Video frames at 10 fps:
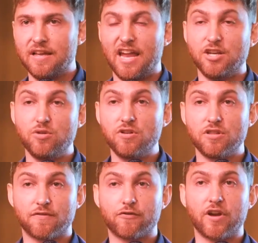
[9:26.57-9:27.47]
And due to
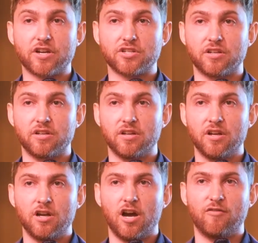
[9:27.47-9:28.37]
the friction
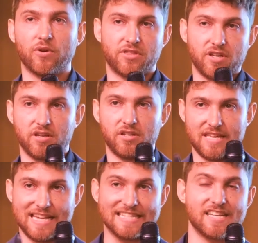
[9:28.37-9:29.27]
of what the
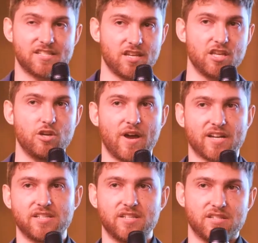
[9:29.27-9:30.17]
existing
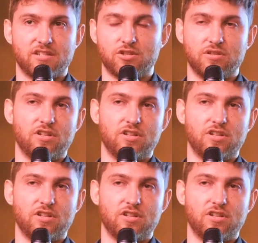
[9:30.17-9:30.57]
UX is to